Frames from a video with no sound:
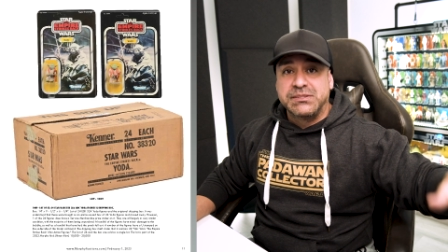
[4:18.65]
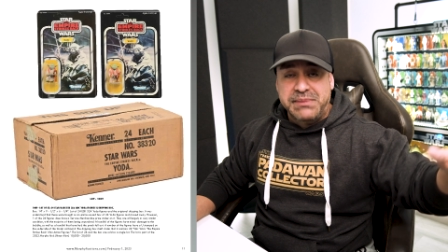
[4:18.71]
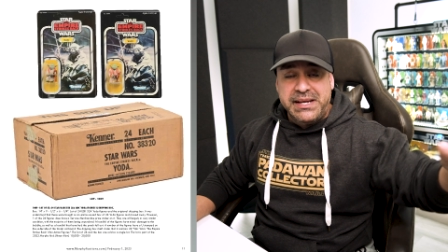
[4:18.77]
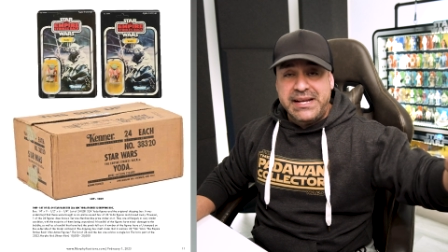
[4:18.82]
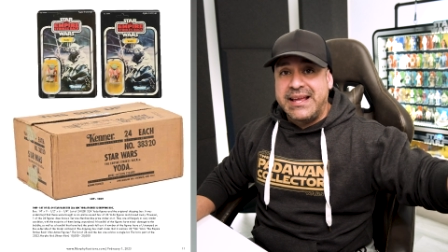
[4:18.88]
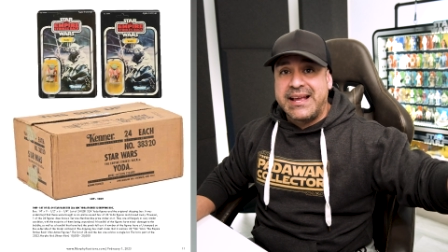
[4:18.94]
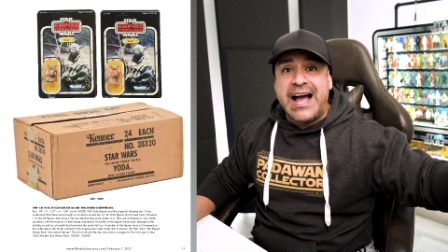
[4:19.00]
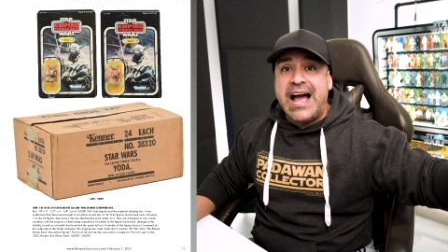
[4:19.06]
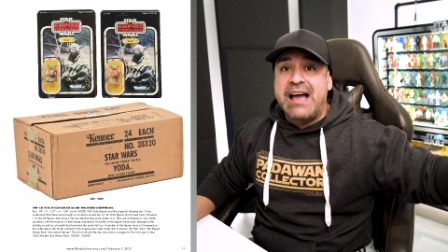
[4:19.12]

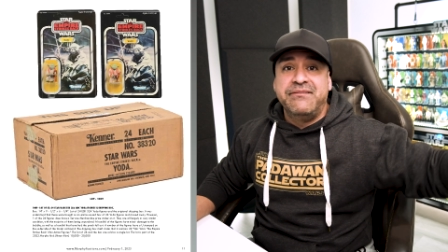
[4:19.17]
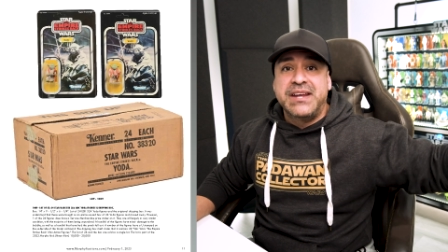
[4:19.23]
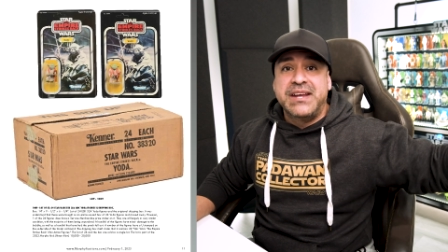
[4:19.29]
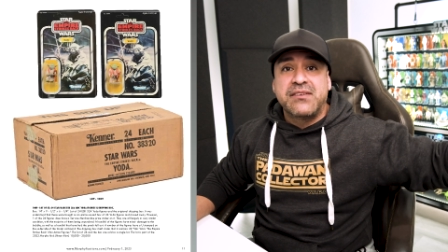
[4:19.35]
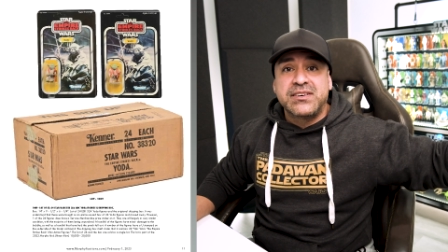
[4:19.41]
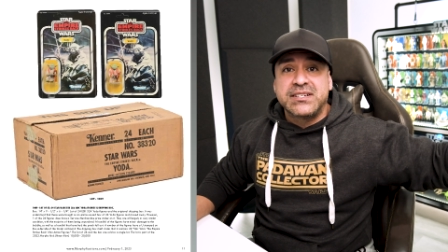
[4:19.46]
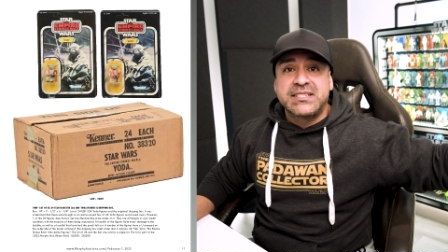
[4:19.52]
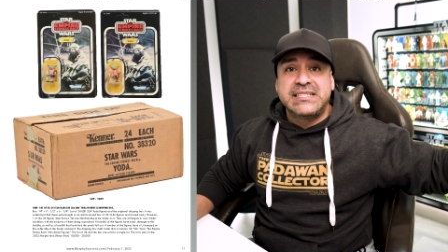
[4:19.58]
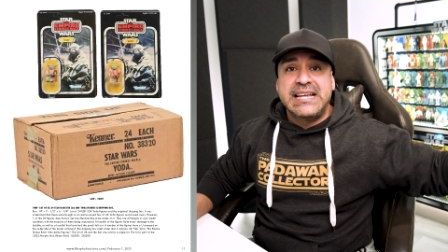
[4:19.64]
meaning I've
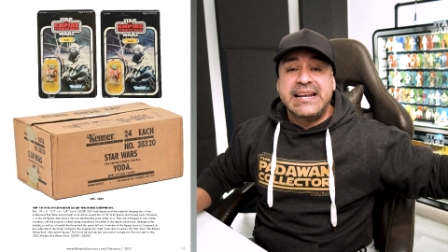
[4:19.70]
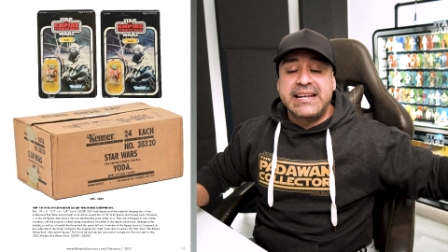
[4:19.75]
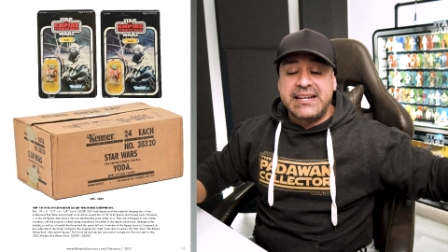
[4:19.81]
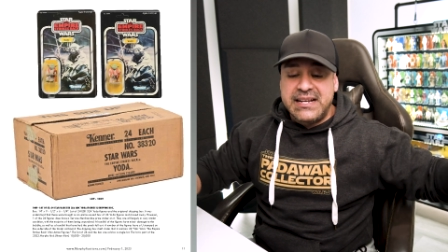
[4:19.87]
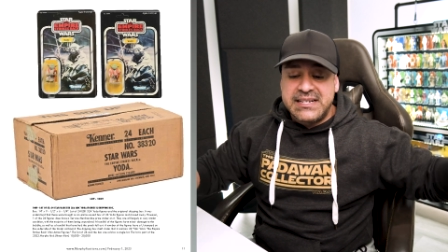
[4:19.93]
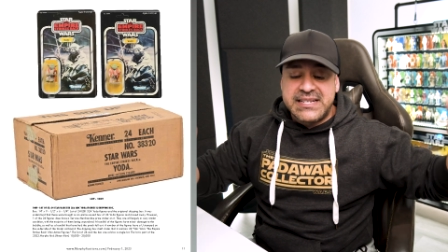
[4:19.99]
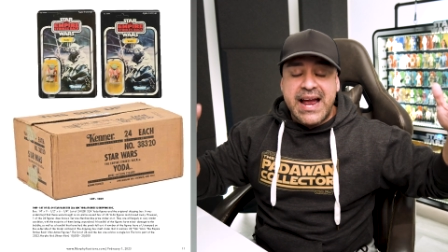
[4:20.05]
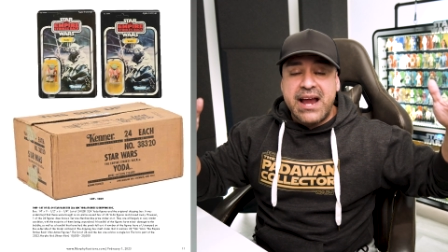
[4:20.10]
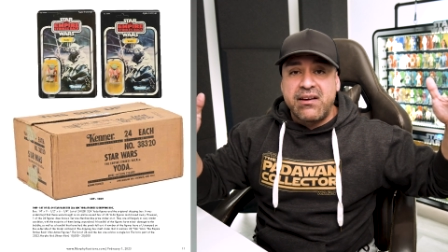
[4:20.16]
never seen an
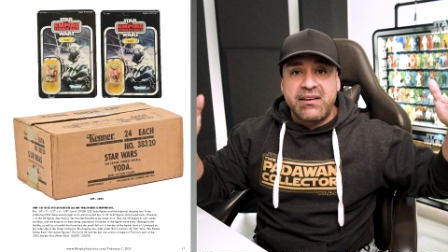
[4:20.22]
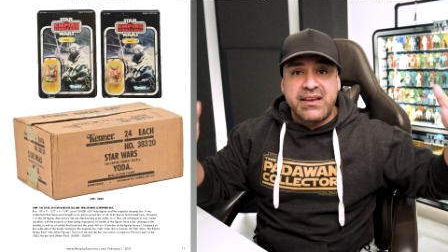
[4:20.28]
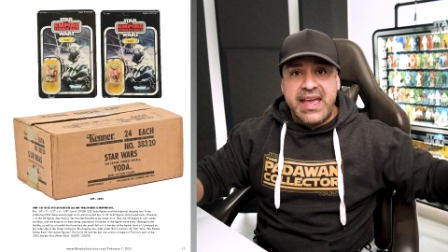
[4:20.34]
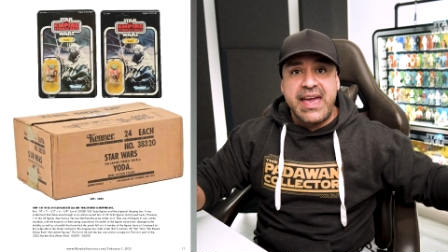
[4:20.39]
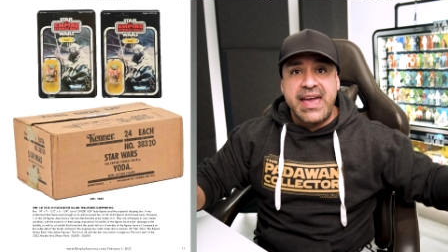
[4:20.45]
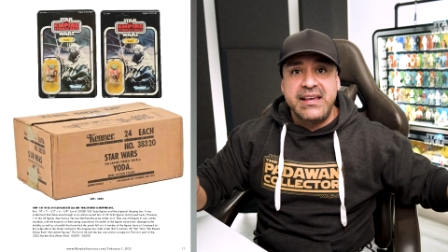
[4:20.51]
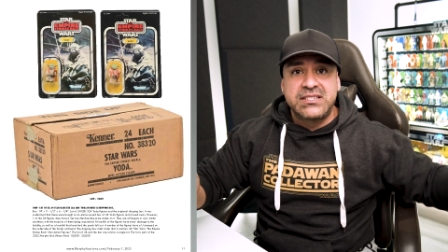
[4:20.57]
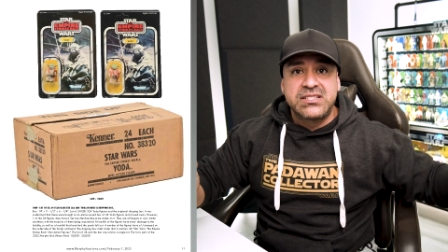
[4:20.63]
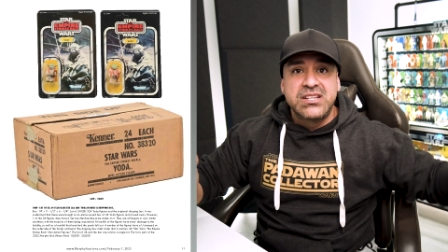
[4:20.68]
entire
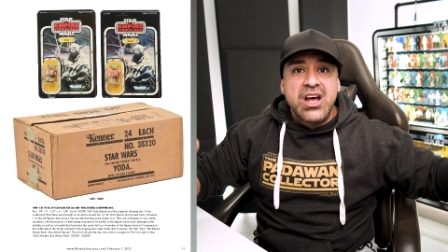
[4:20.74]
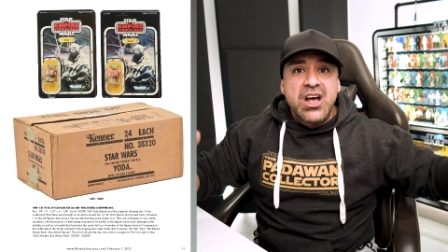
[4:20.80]
case